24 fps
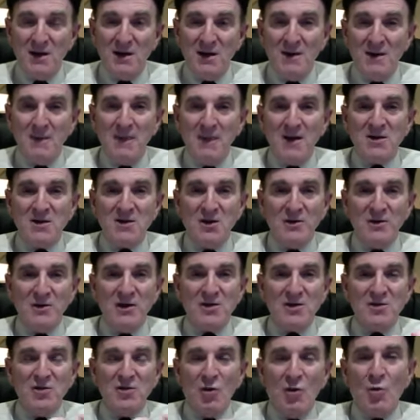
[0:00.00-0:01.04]
So there's
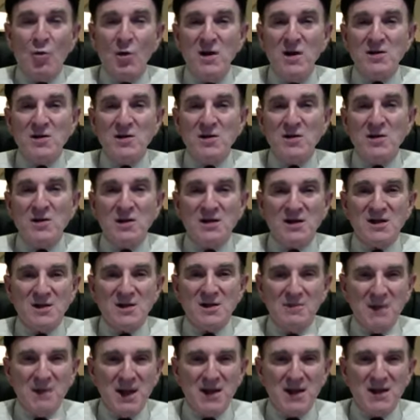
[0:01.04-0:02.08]
no reason to
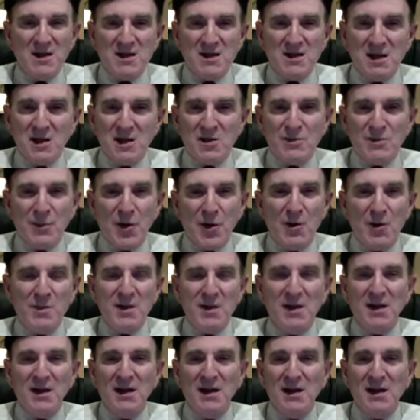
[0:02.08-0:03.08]
cement these things permanently